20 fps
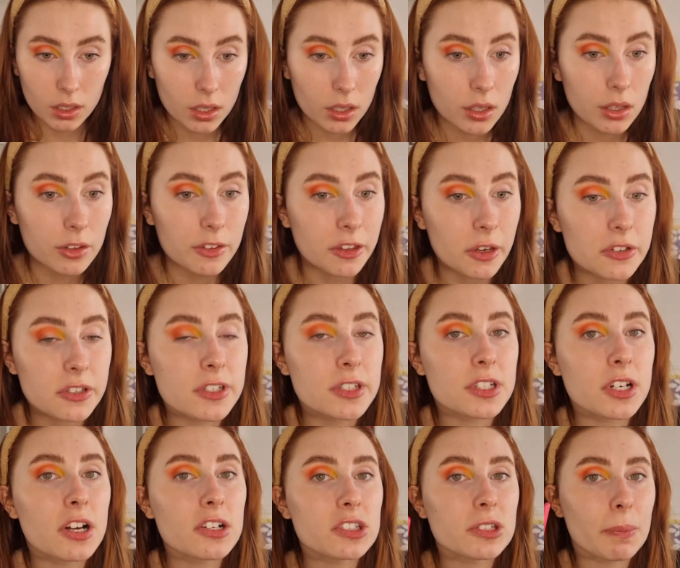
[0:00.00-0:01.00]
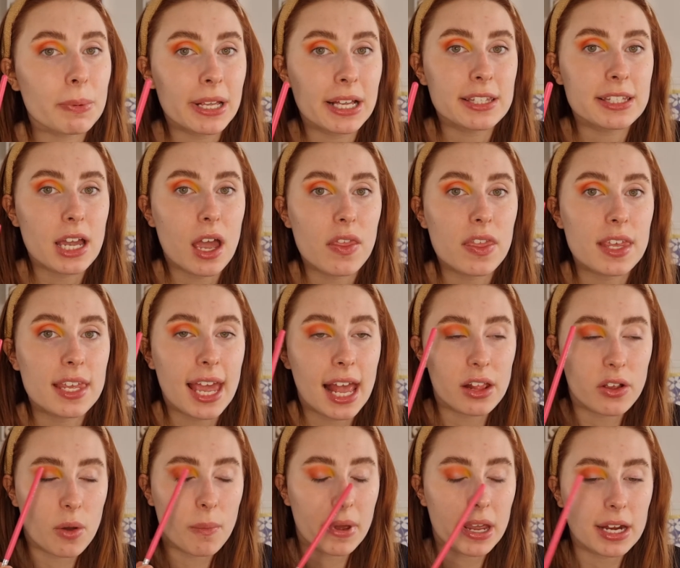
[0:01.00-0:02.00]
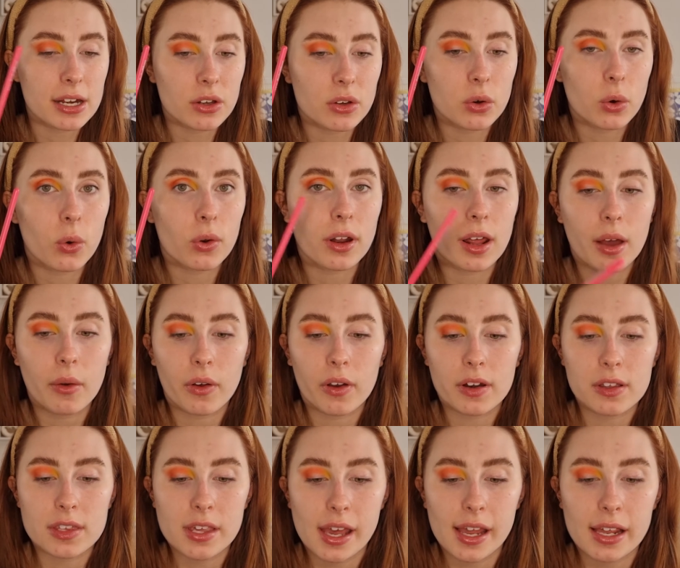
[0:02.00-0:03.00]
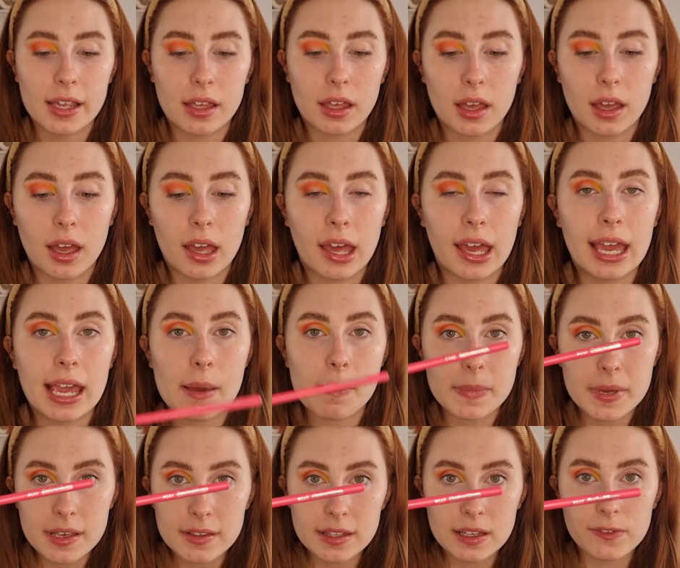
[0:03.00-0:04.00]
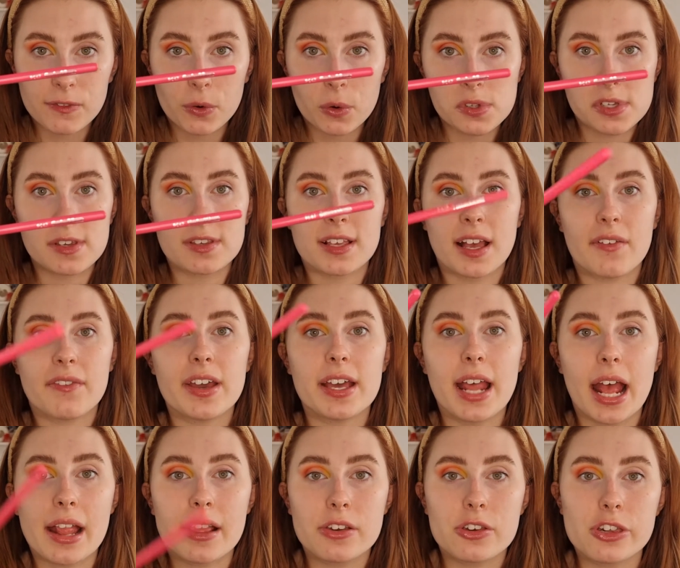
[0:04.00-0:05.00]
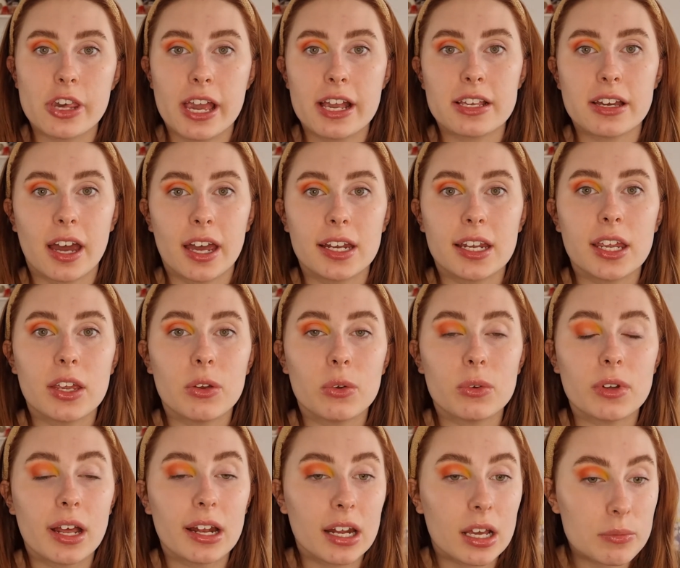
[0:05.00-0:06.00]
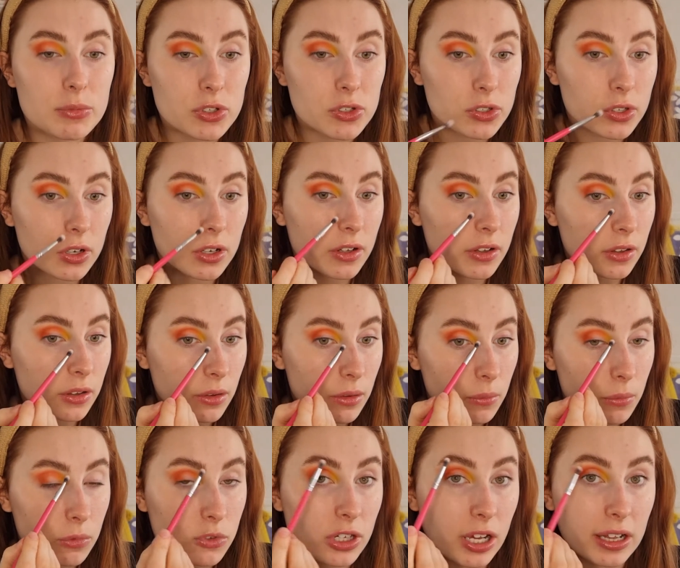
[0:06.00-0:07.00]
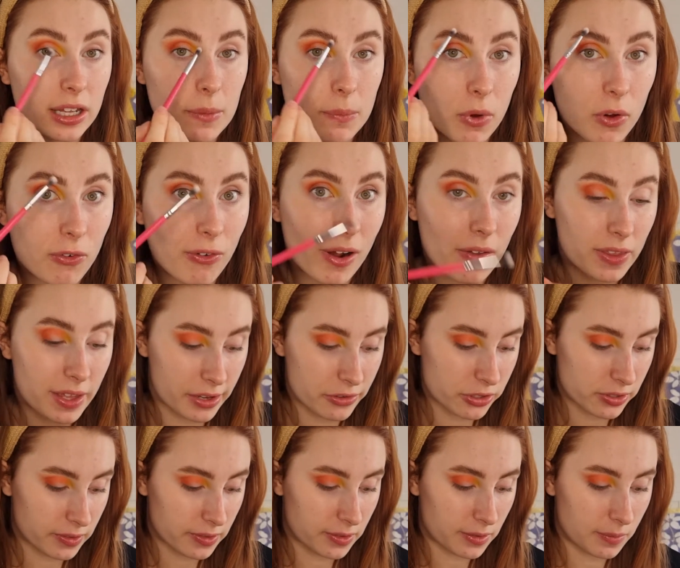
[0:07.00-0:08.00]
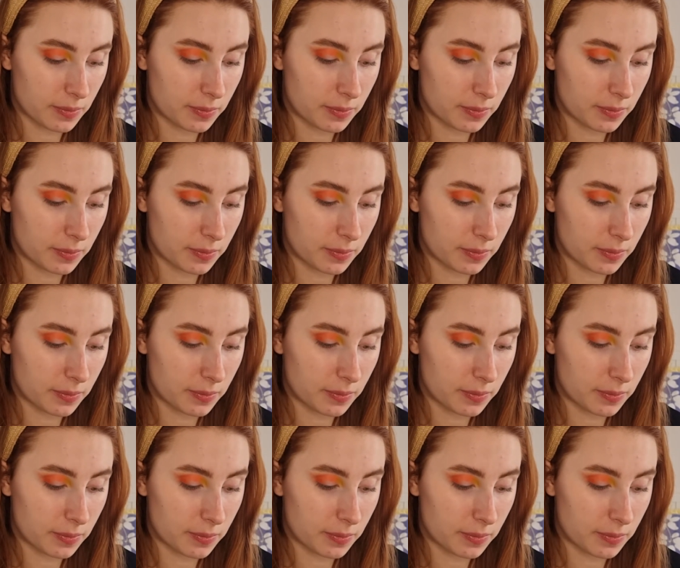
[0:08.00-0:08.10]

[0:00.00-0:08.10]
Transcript: So to start to blend out the yellow on my inner corner, I'm going to take a PC47 and the shade High Noon, and I'm just going to gently buff around the edges.